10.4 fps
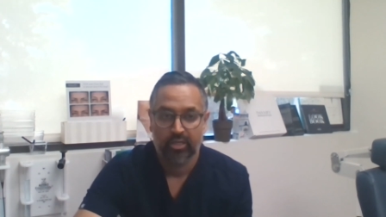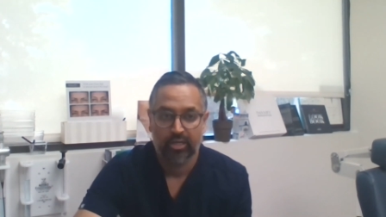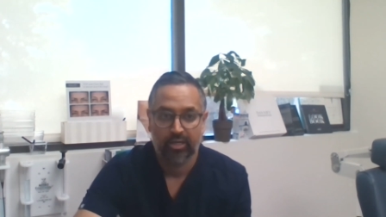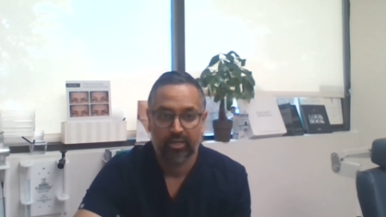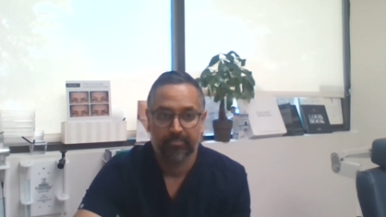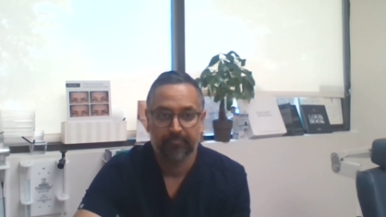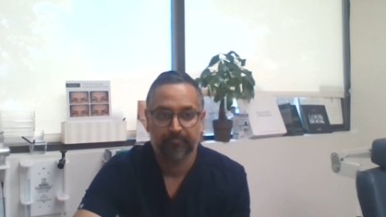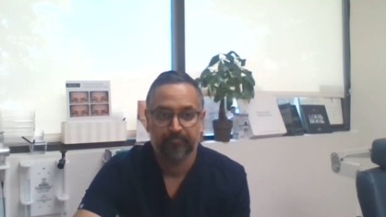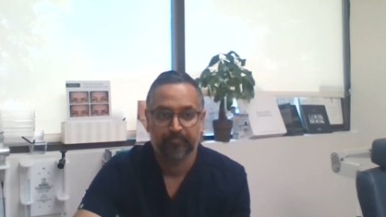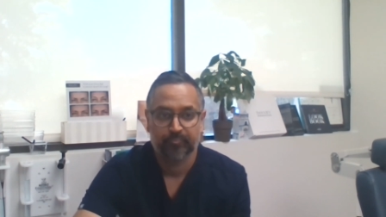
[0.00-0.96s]

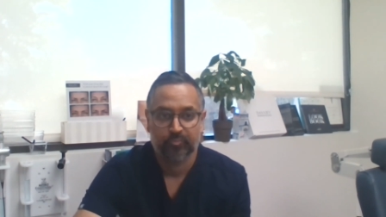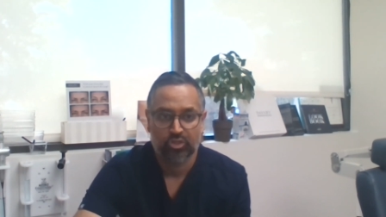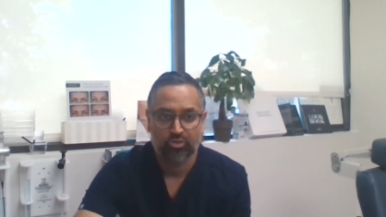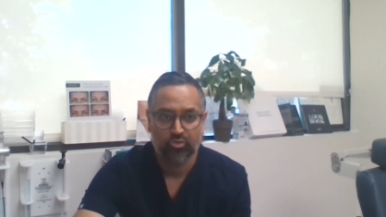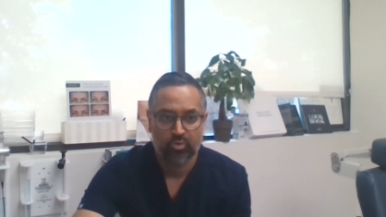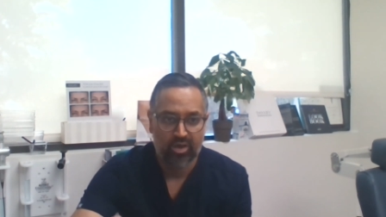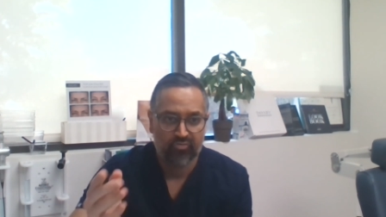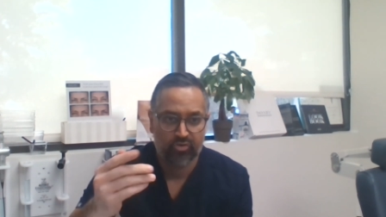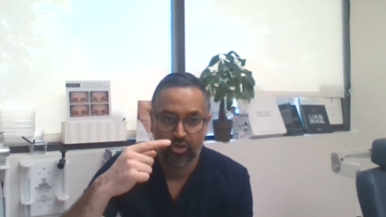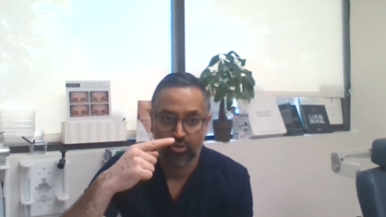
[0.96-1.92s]
Um, so you
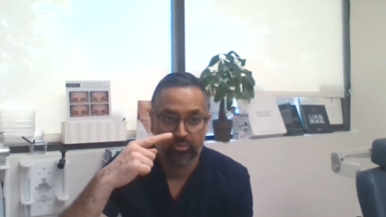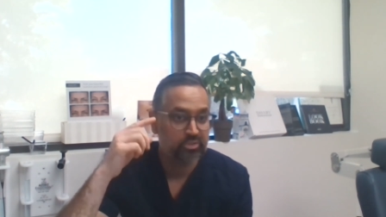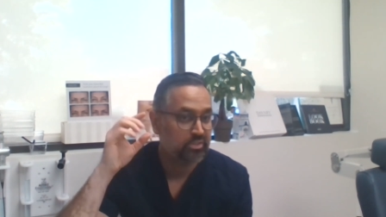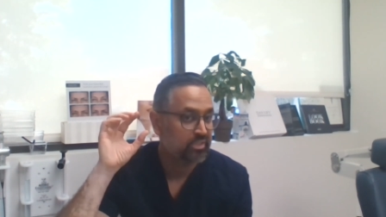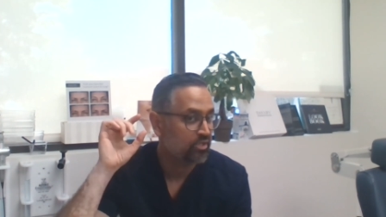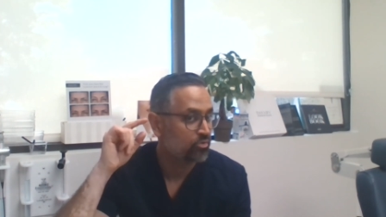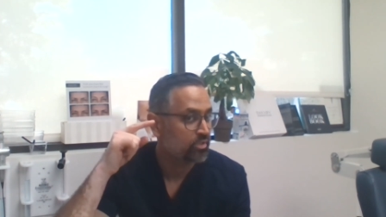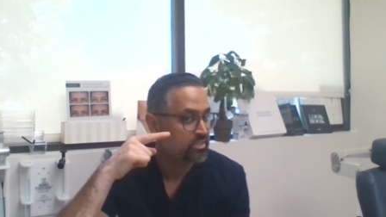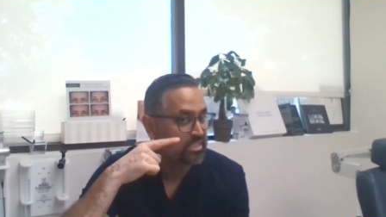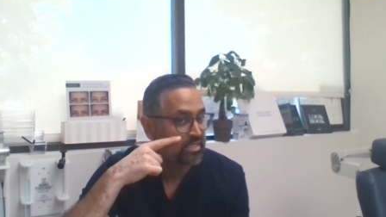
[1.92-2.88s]
have a nose that you
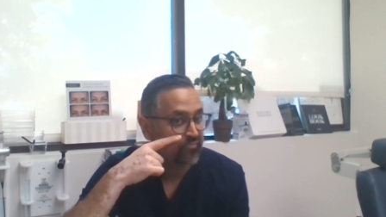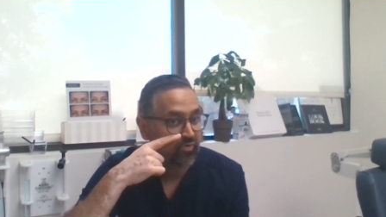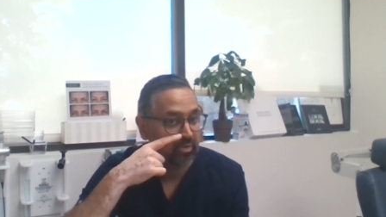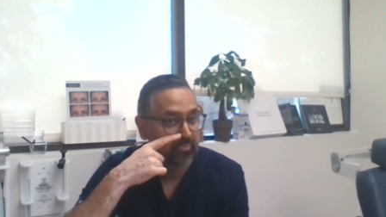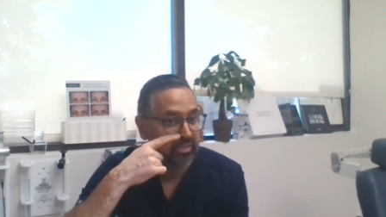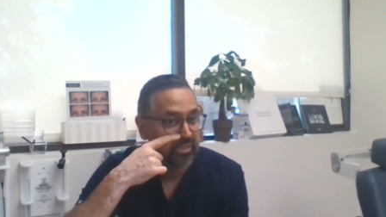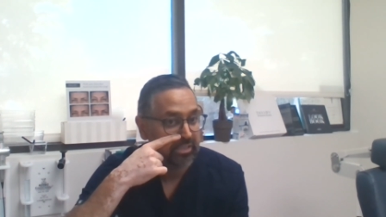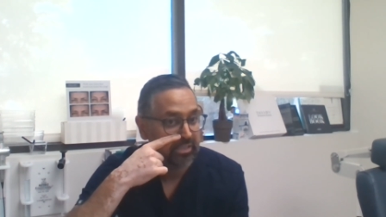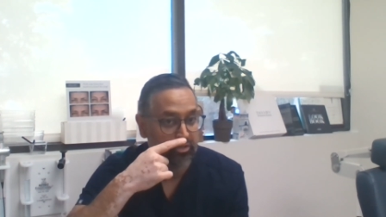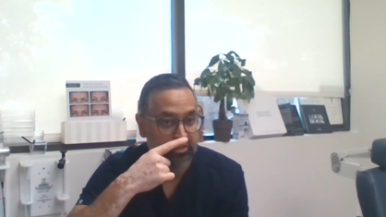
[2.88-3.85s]
could see from
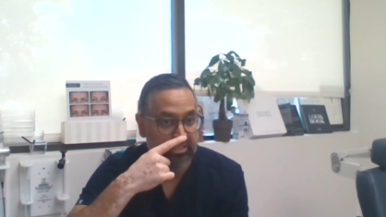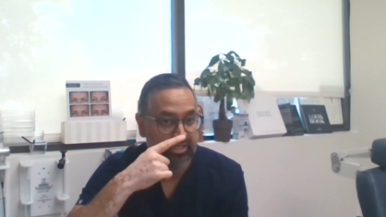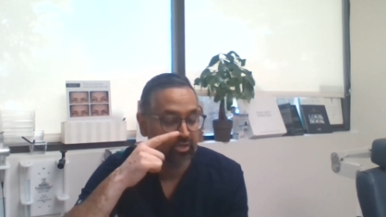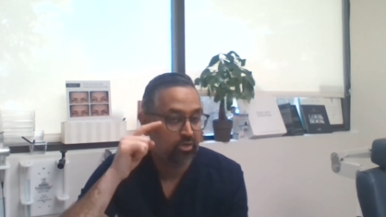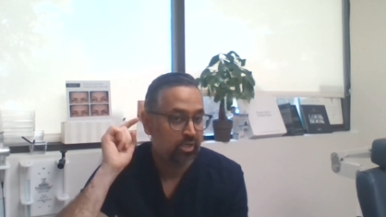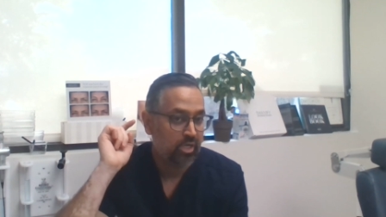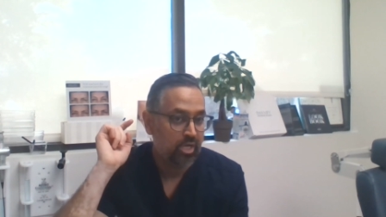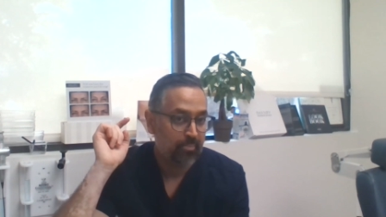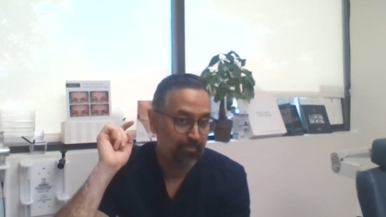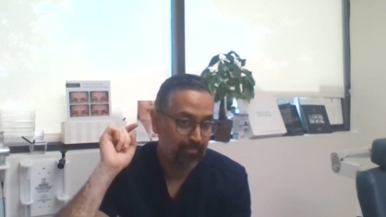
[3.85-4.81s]
here to here,
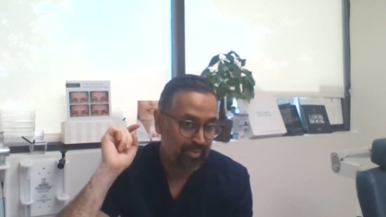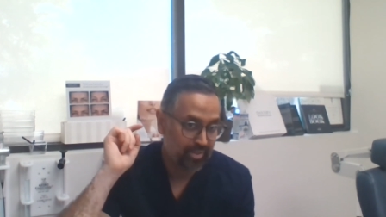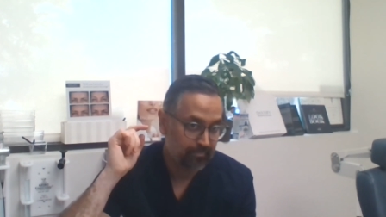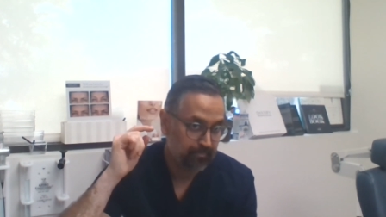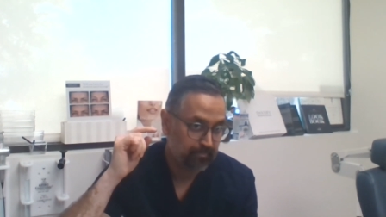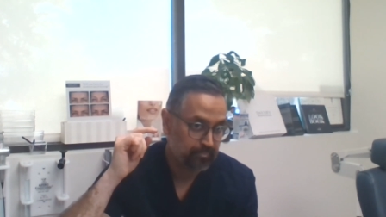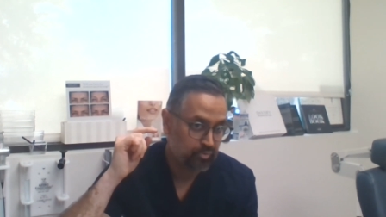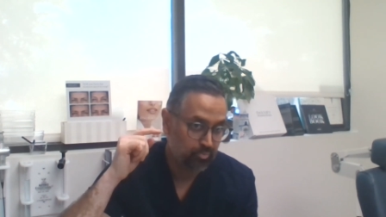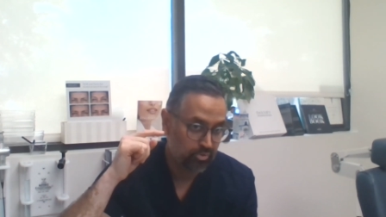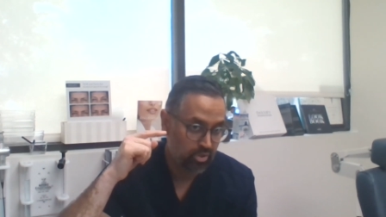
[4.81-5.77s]
but
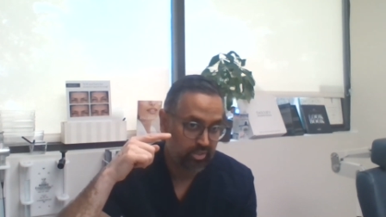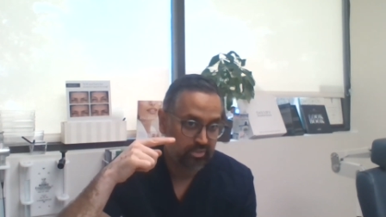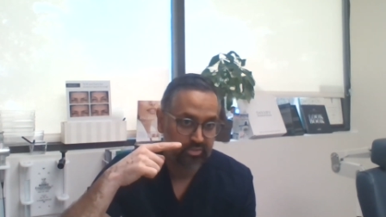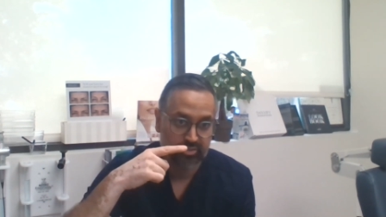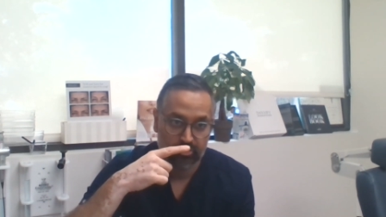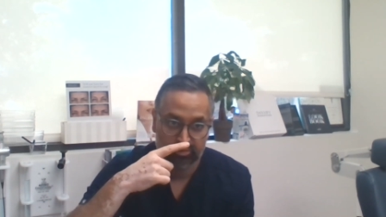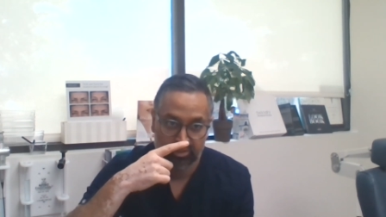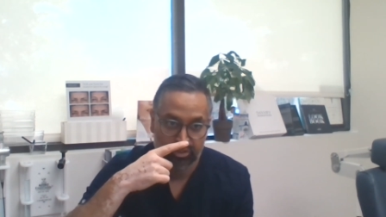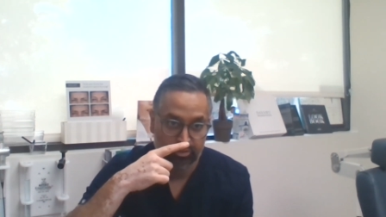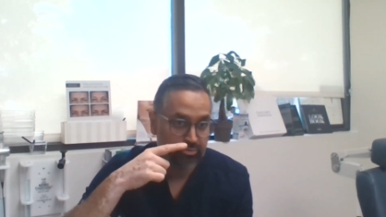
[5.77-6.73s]
to be honest, the nose
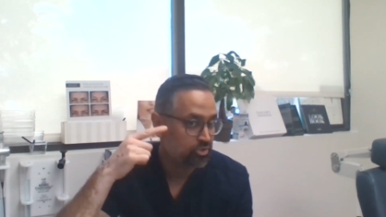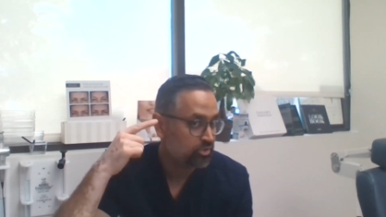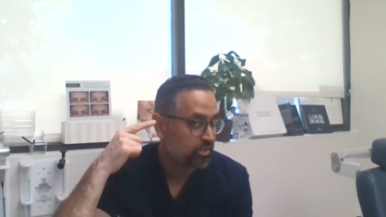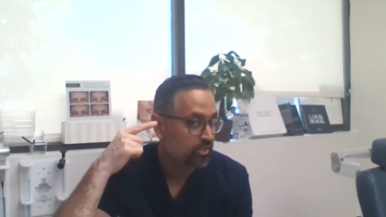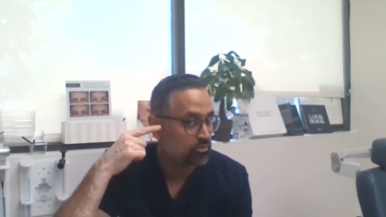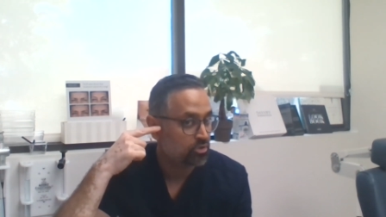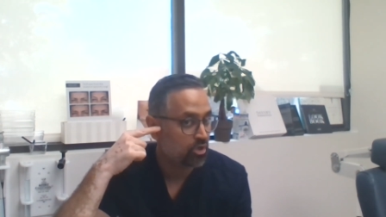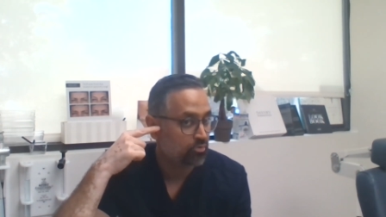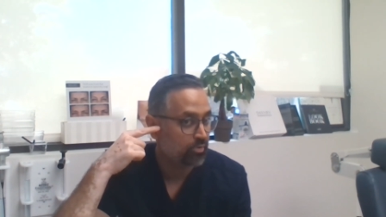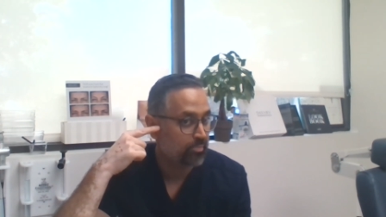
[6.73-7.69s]
is huge. It goes
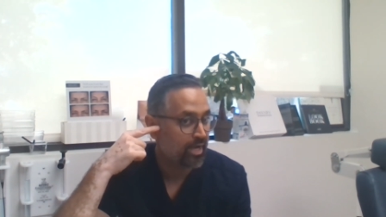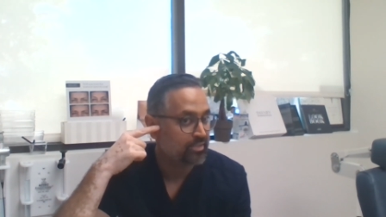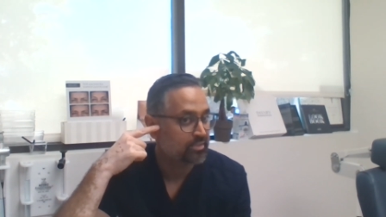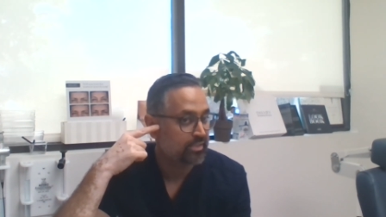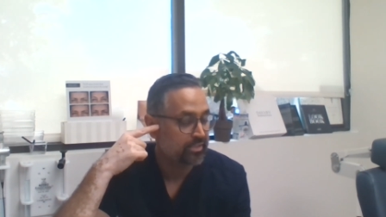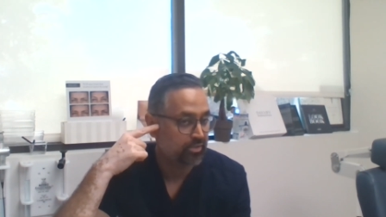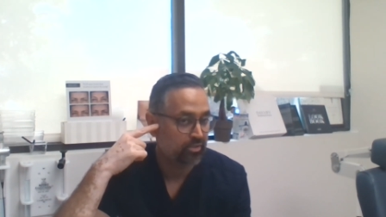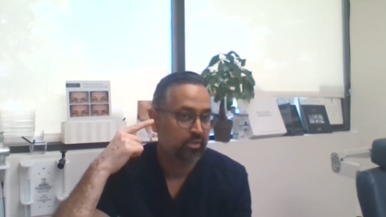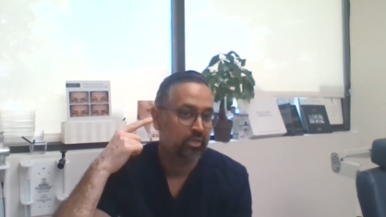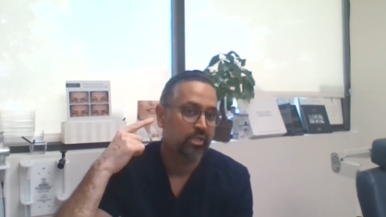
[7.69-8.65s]
all the way back to the ear.